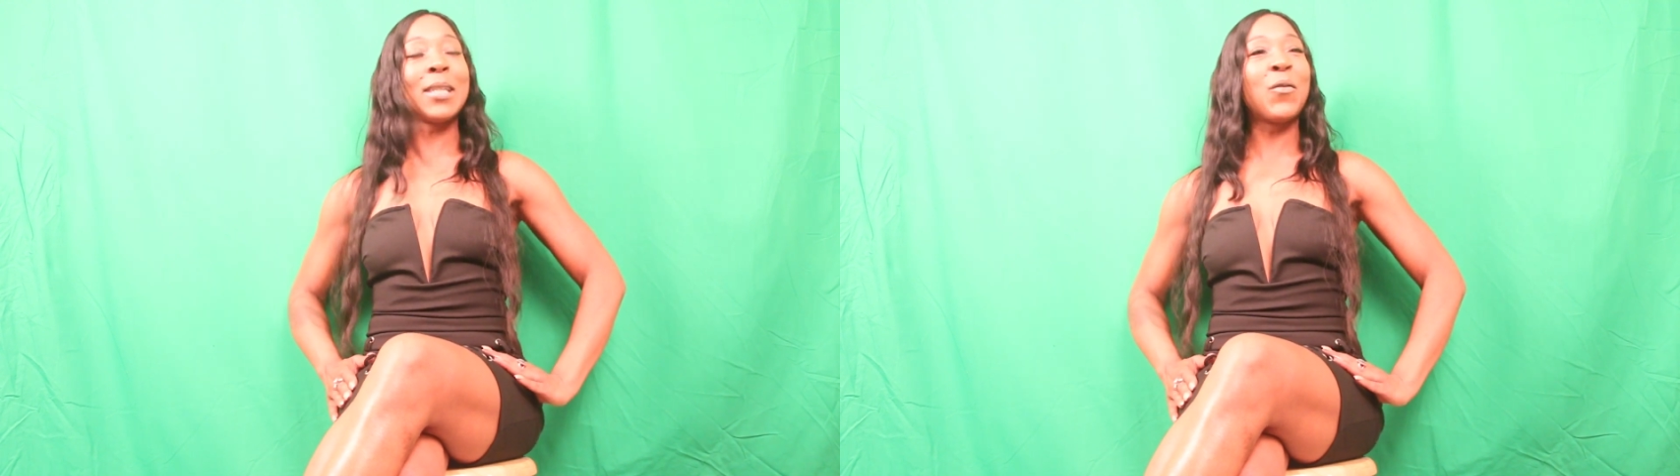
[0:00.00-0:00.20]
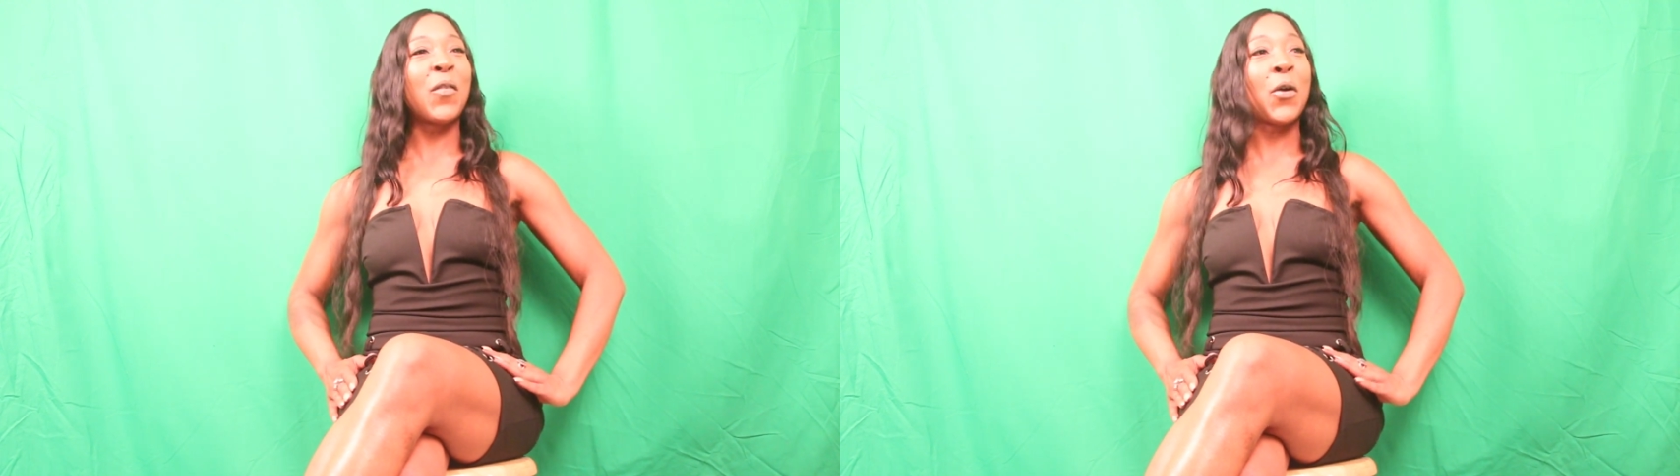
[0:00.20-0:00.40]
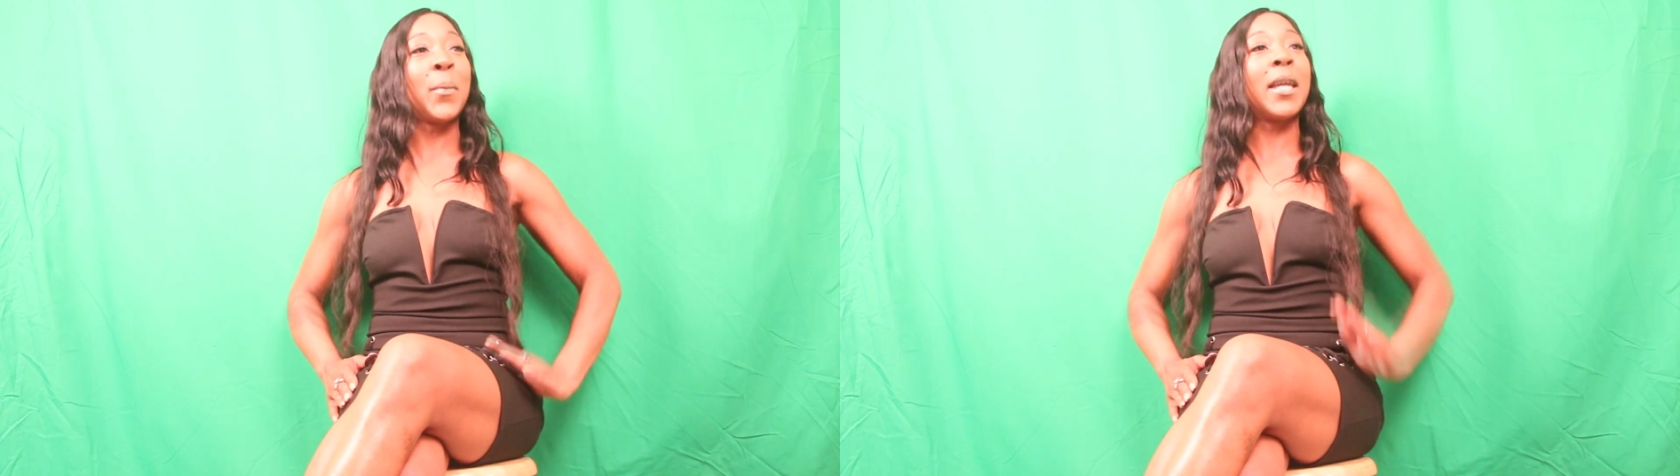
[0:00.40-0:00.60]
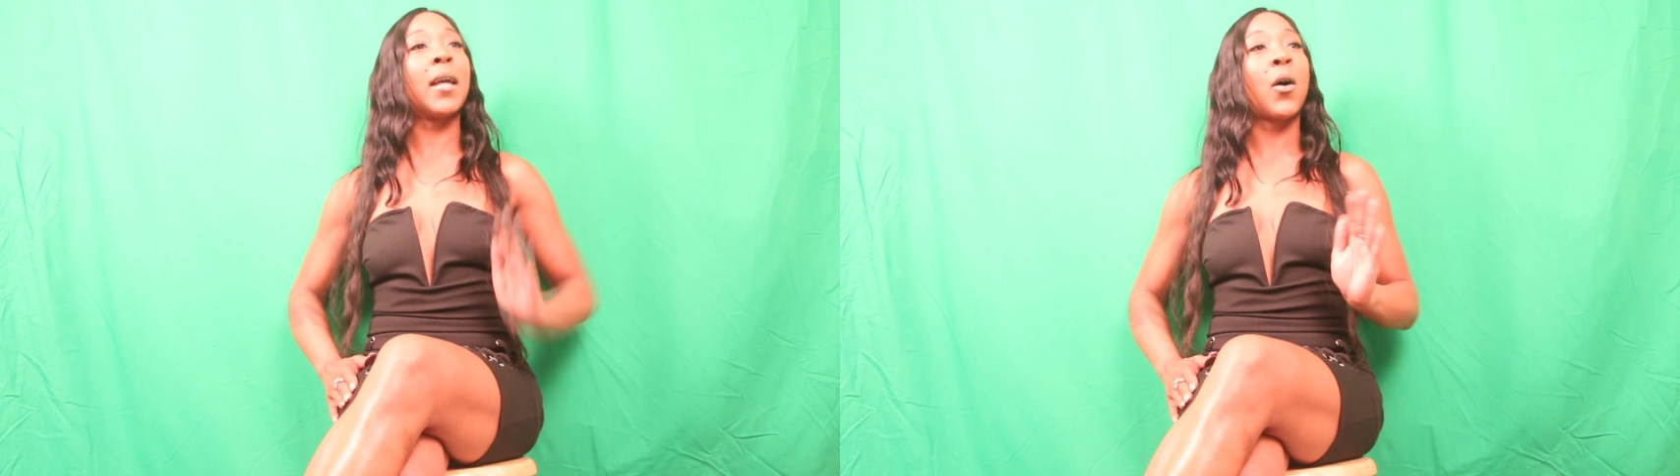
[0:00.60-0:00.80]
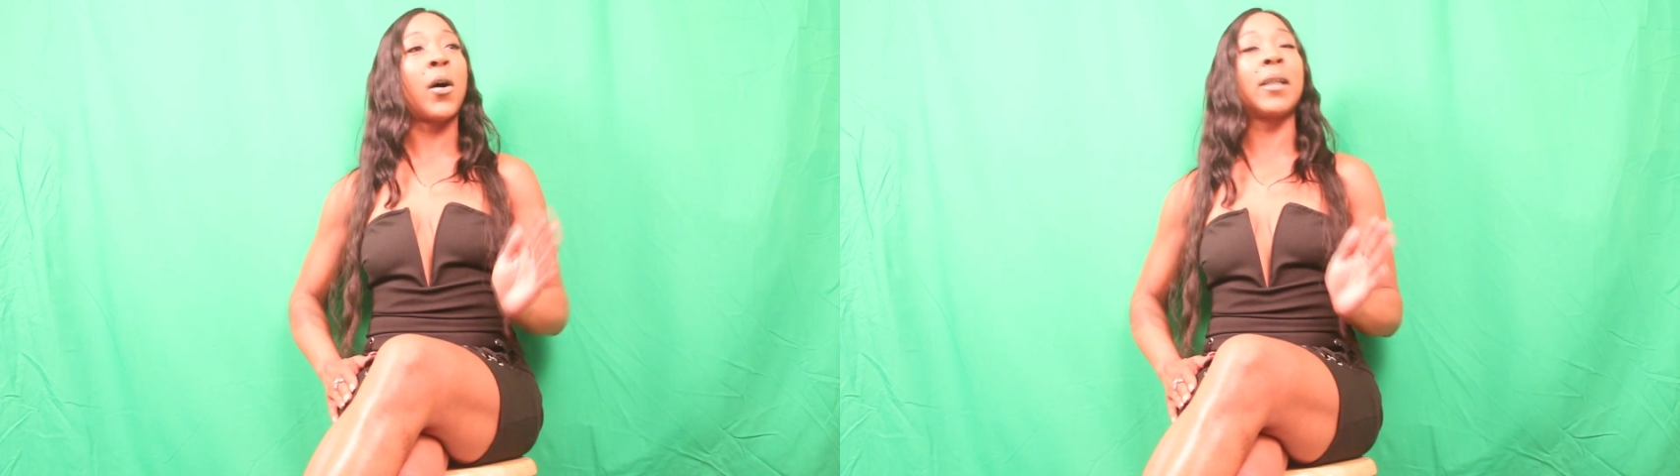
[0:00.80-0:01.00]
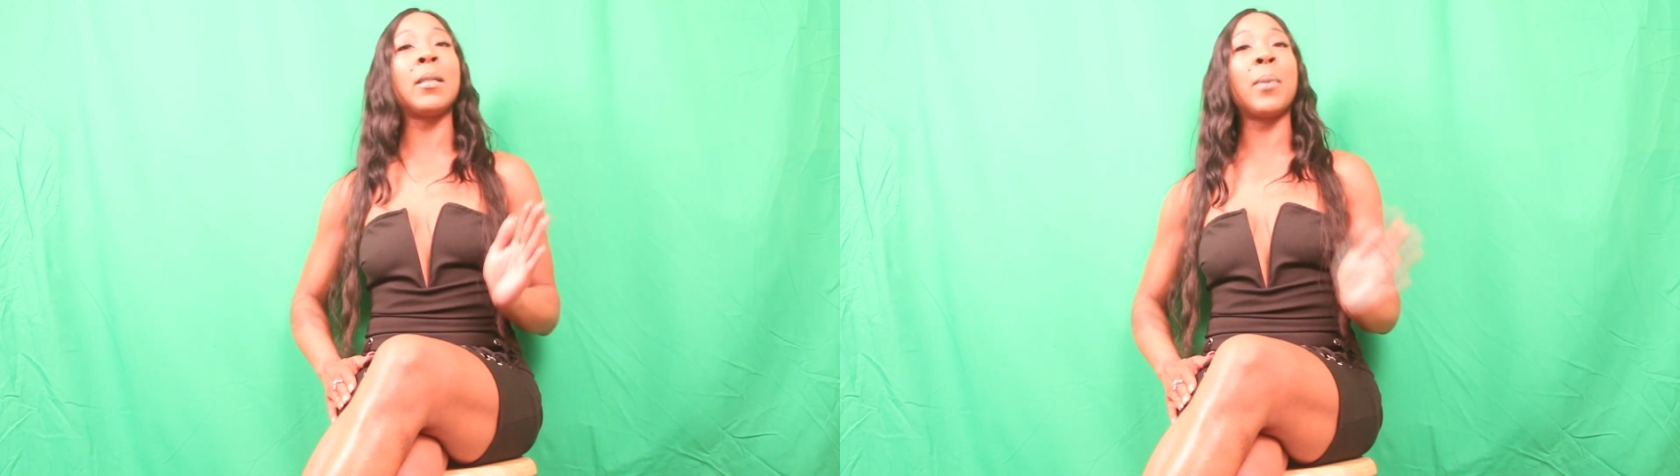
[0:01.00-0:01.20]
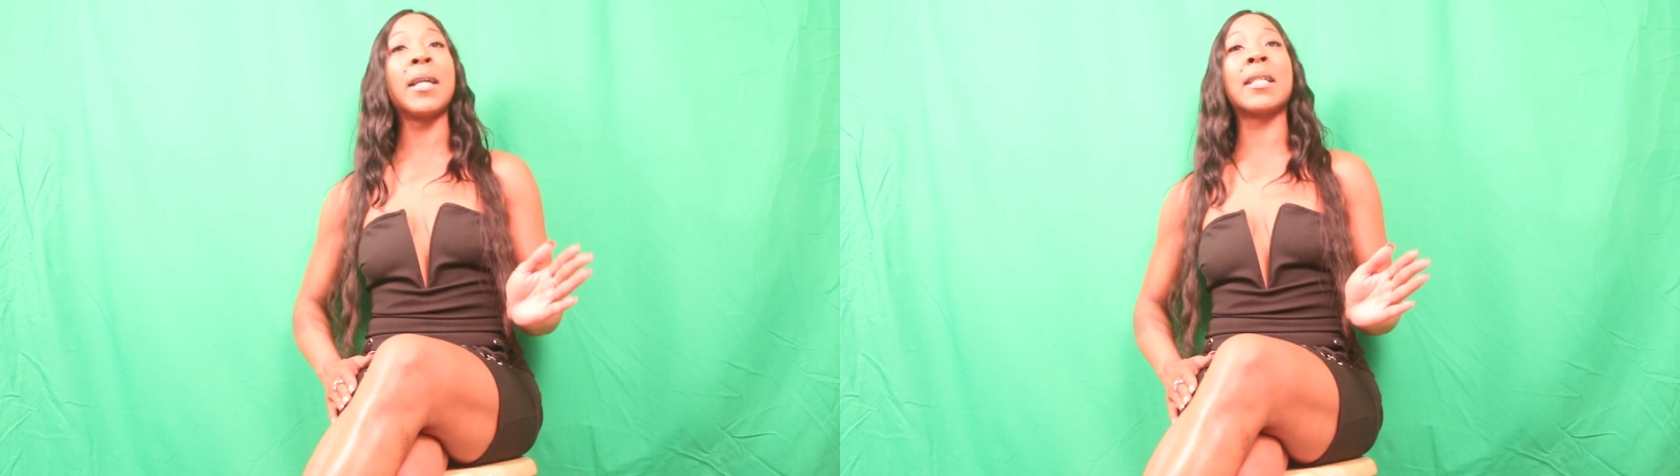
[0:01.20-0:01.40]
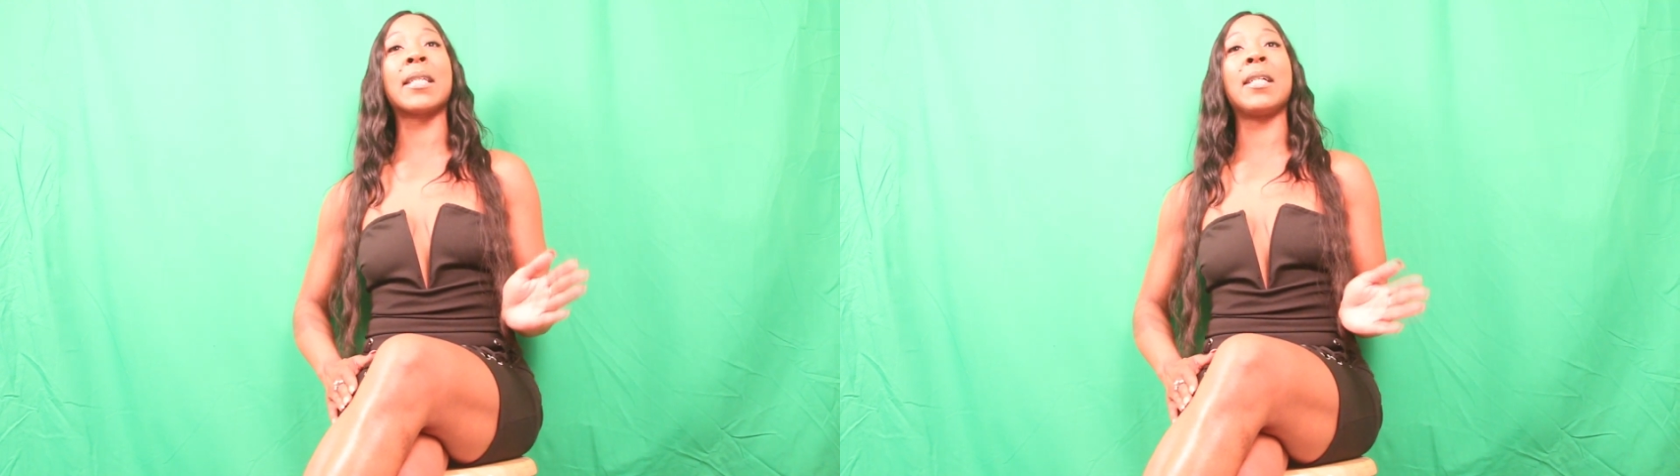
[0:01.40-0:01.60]
You feel me? It all
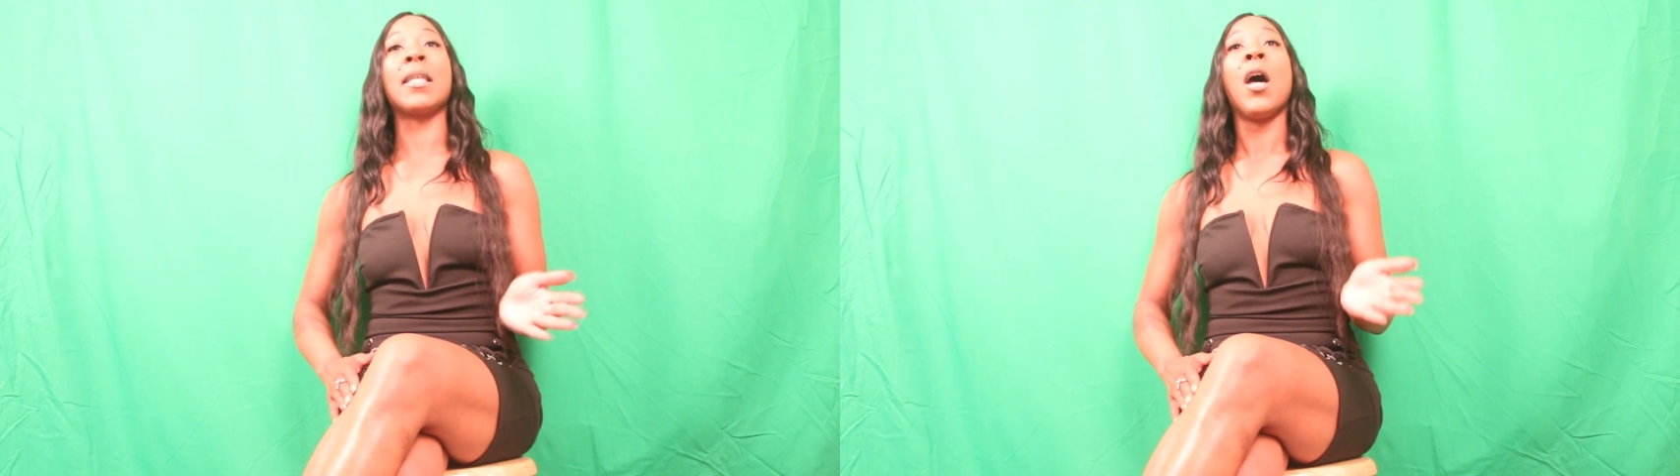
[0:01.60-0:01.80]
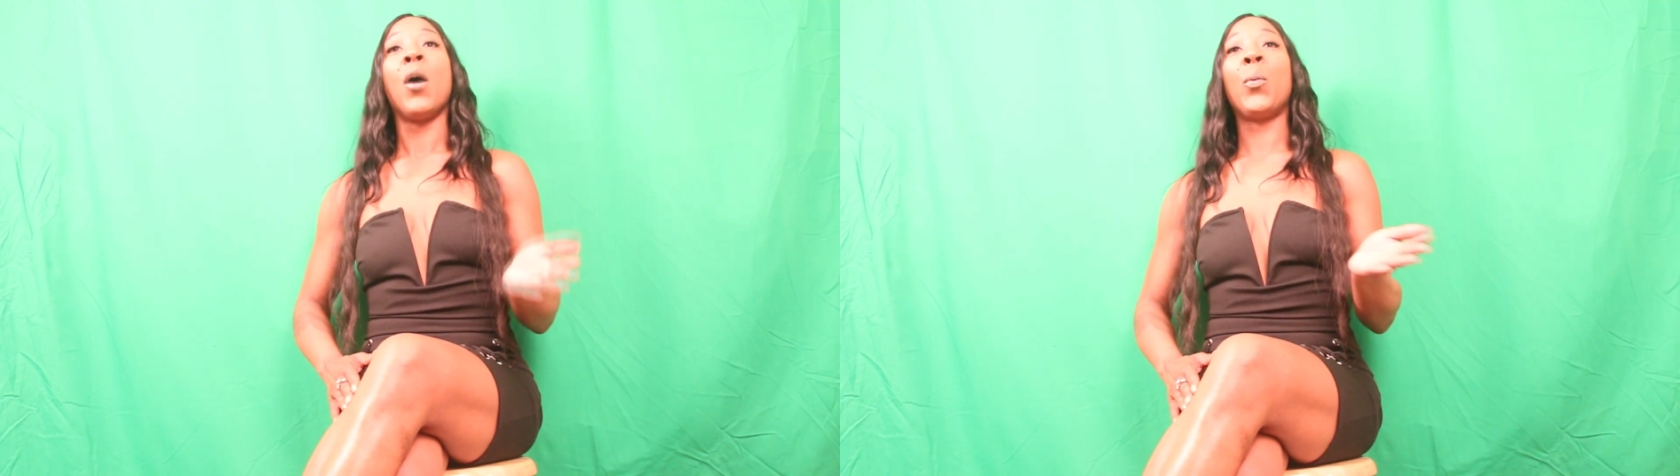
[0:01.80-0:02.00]
depends because